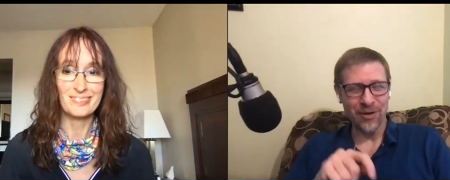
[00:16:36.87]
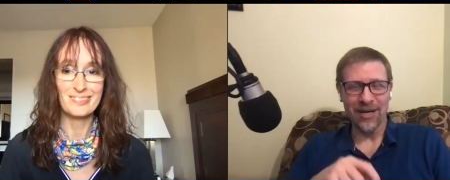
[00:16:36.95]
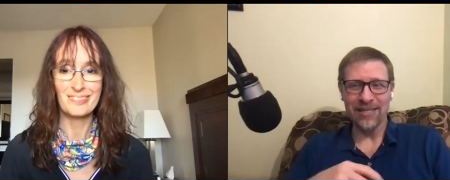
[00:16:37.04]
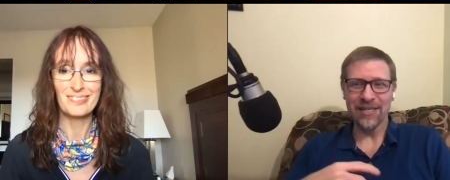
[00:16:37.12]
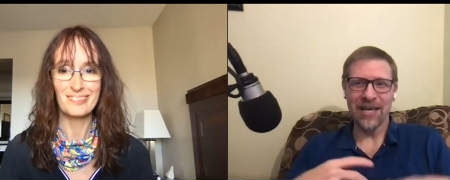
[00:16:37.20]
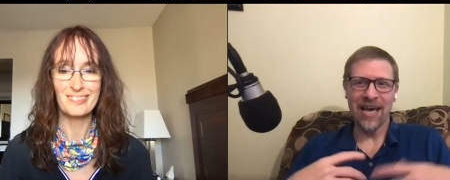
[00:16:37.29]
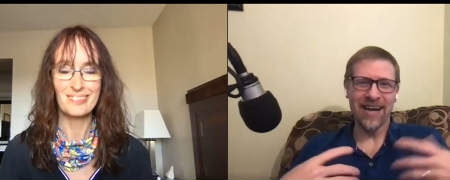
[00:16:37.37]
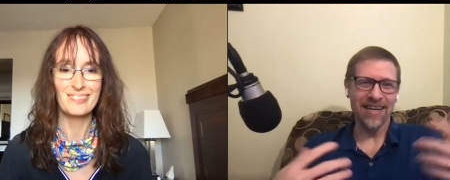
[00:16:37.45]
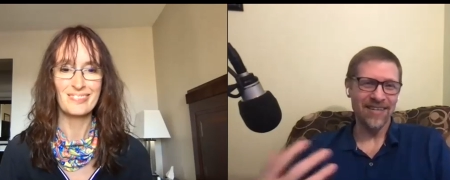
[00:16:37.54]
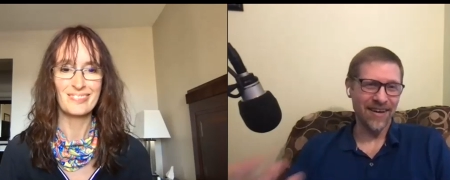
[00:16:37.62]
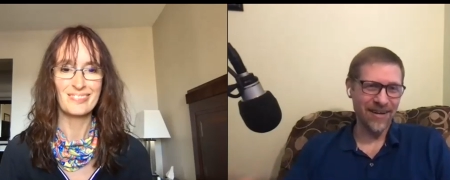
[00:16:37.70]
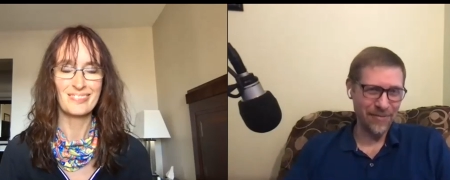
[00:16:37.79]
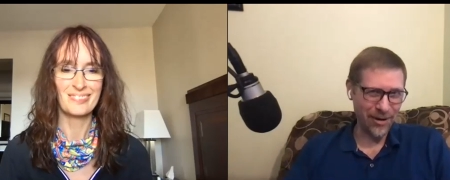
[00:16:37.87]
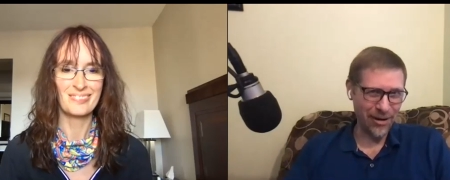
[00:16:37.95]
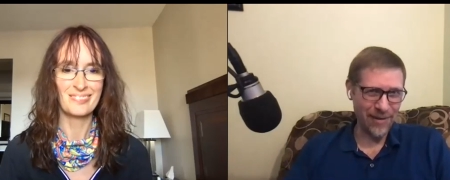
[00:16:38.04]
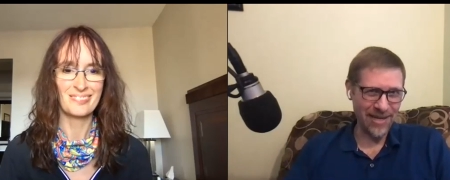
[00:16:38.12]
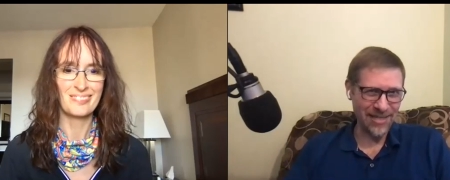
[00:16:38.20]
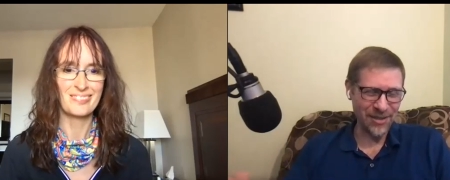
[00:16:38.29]
Speaker 1: Whereas had I done it
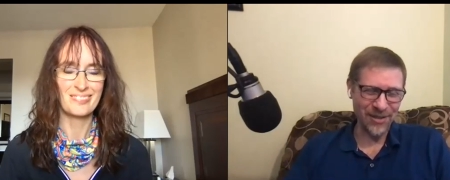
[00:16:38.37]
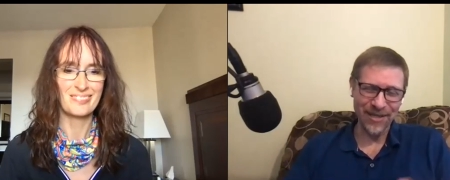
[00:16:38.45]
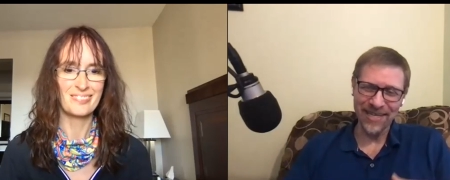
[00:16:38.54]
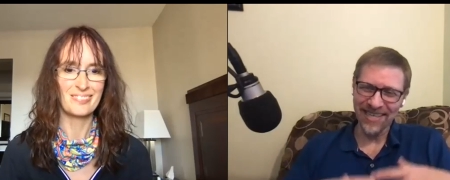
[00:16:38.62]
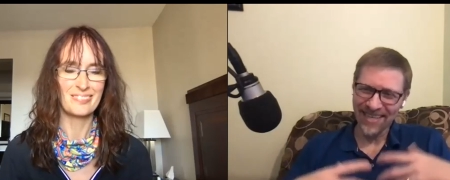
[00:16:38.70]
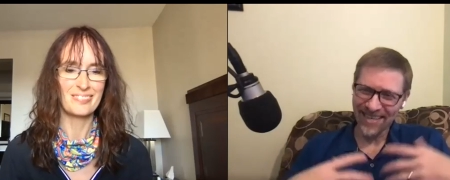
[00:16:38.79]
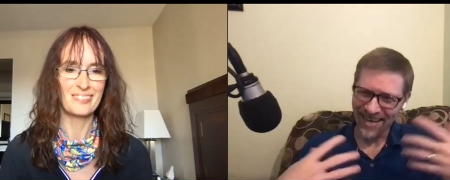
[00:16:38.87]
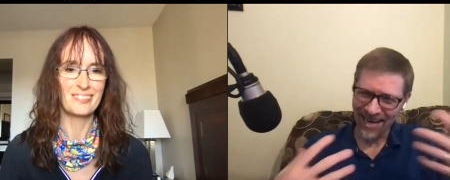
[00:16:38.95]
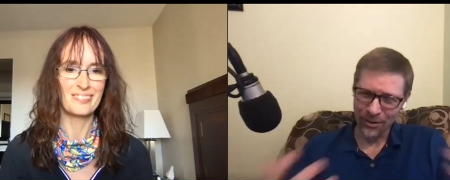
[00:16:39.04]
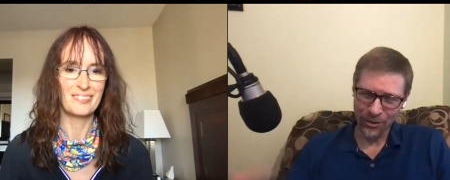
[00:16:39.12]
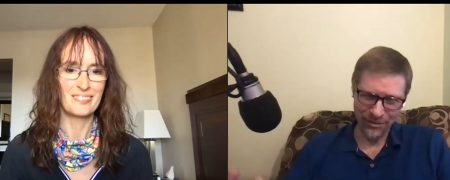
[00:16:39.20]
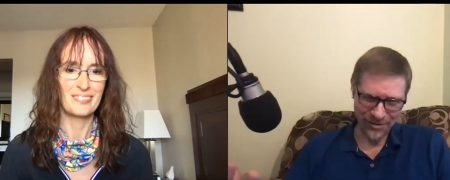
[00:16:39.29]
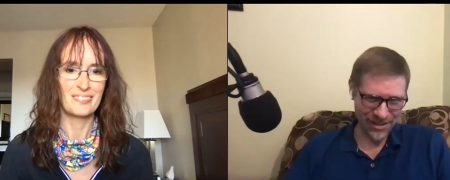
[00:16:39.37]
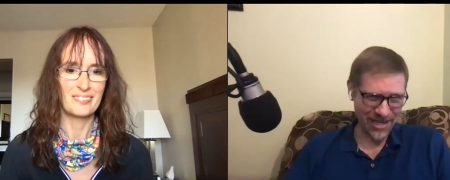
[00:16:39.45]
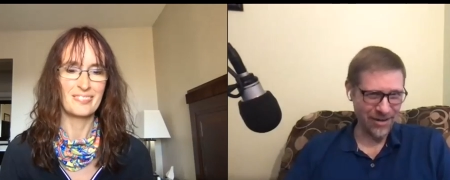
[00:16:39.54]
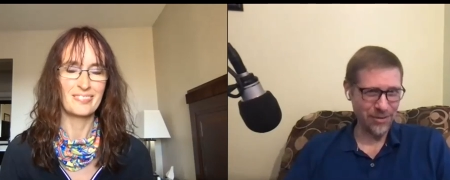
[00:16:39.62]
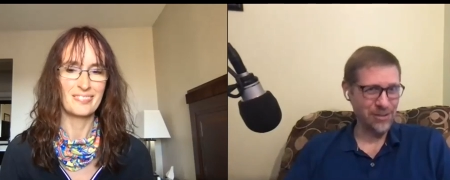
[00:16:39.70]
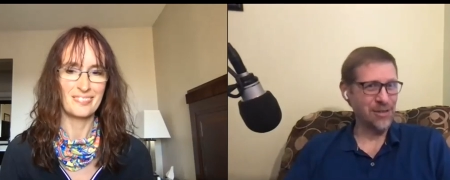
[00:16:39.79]
parametrically, I would have just
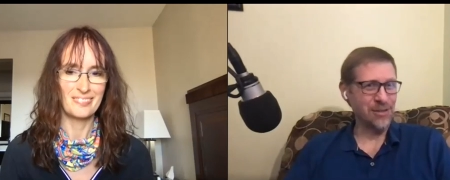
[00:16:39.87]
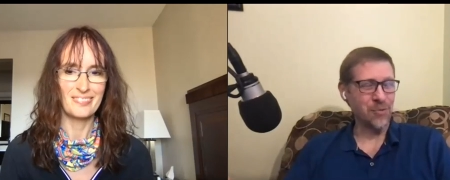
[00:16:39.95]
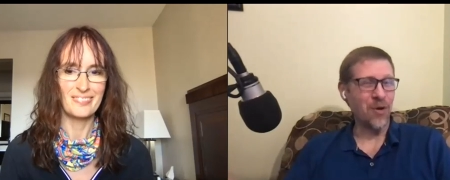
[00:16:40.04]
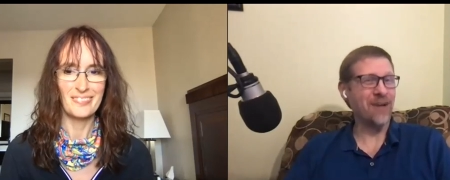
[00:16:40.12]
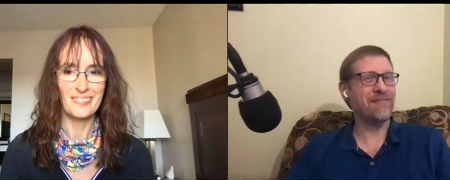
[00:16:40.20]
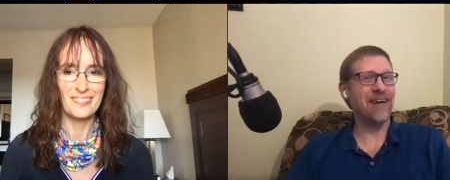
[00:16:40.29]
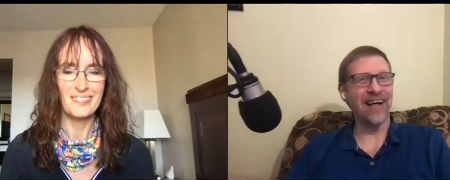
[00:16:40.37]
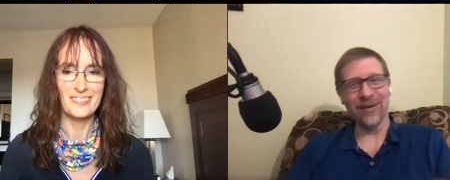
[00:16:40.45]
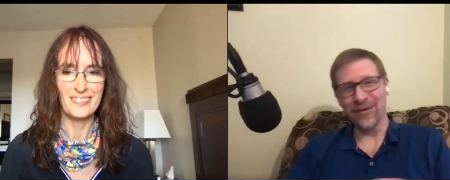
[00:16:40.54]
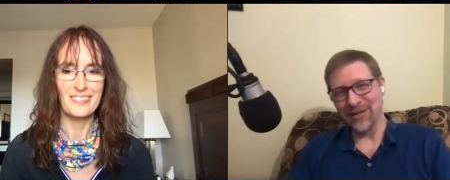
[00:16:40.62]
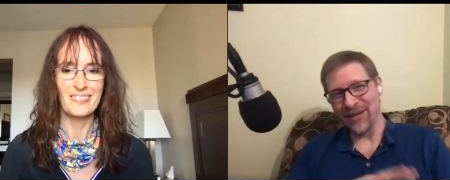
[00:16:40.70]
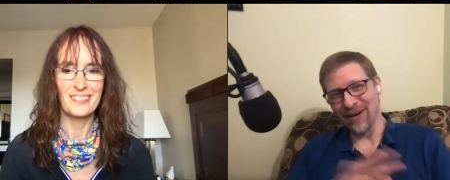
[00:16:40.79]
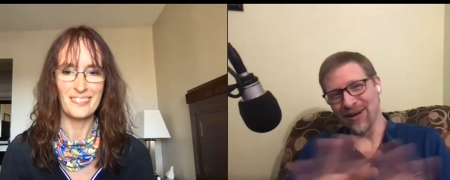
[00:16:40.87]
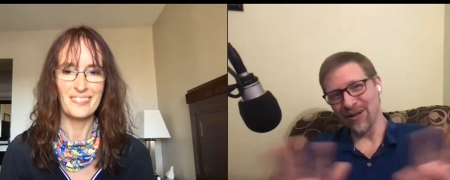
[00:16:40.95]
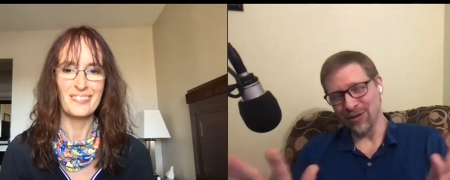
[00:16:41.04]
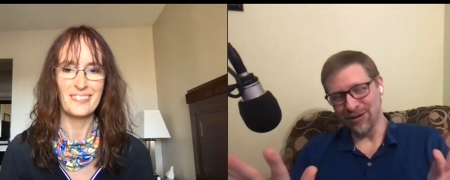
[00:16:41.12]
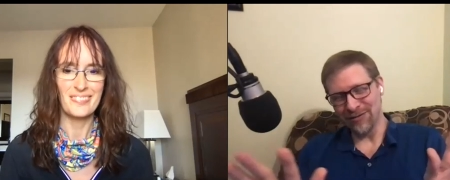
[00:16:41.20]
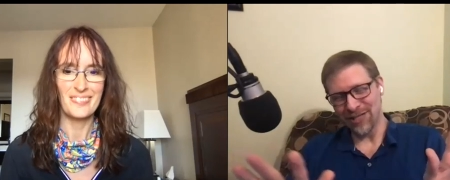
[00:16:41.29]
had to adjust one value and they all
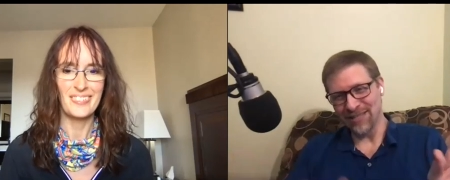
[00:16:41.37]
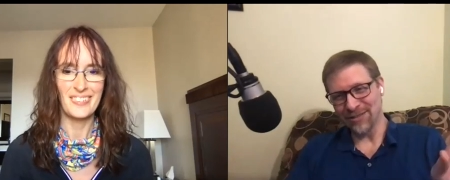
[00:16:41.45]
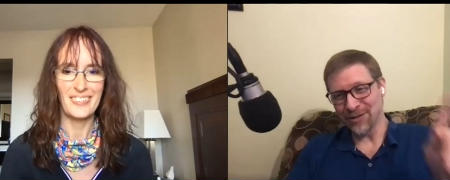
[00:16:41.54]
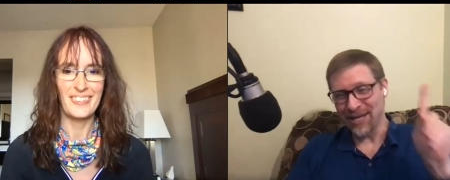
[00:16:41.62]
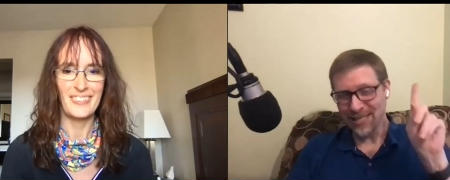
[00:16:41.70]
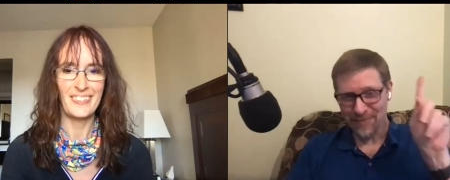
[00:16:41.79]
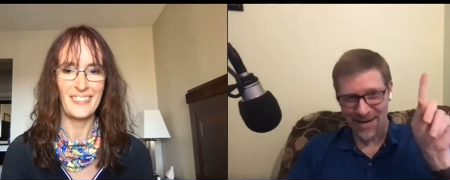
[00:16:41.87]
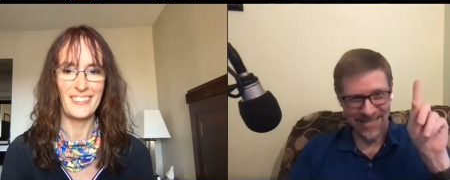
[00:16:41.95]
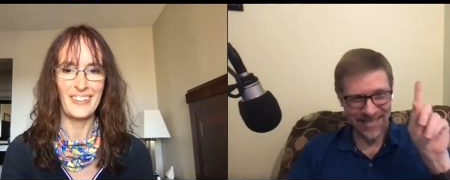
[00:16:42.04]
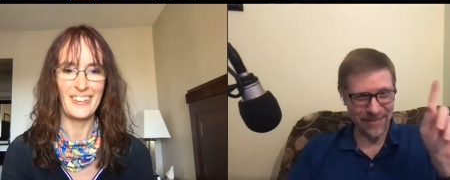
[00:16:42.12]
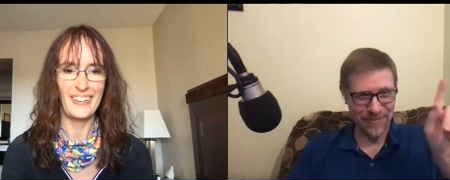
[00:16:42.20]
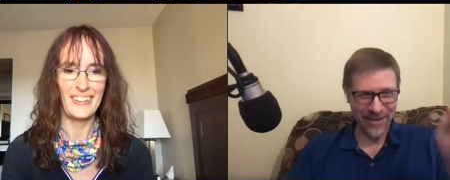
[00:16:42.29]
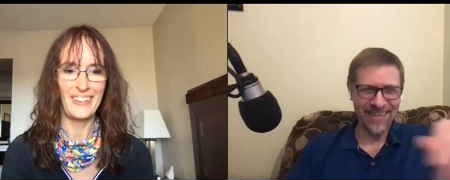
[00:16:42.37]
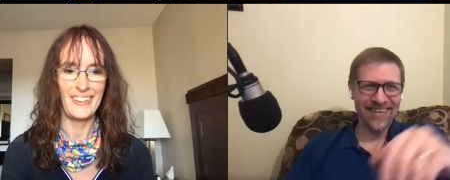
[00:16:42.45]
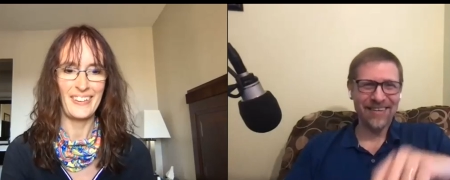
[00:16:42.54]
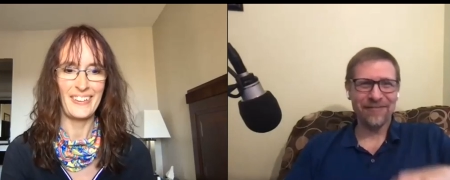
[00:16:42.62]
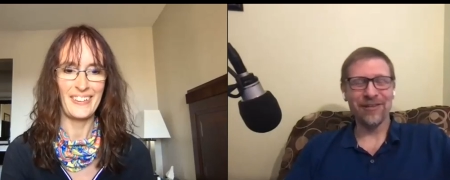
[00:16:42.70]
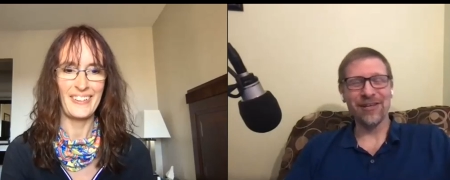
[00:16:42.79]
would have changed. So that's my tip
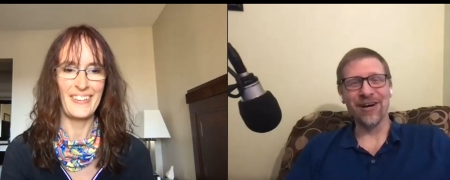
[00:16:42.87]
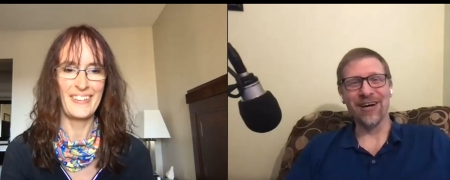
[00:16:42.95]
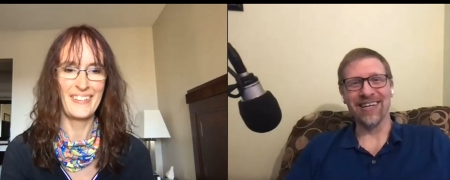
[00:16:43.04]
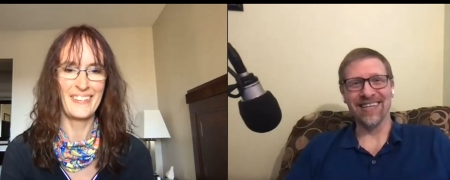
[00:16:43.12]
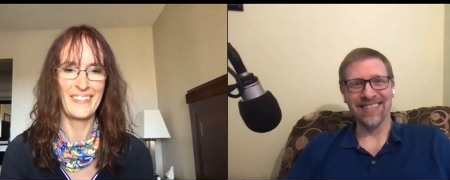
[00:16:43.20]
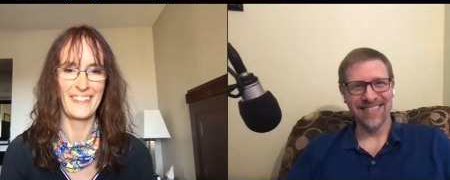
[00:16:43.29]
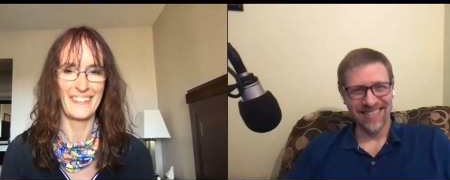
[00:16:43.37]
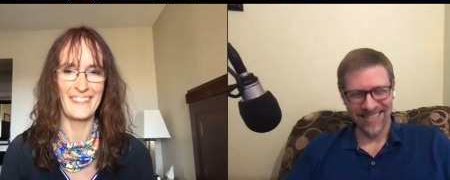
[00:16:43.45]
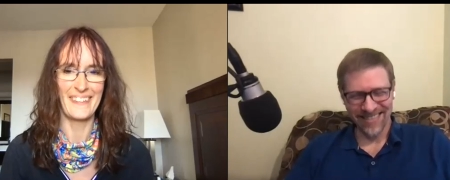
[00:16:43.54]
for the audience is,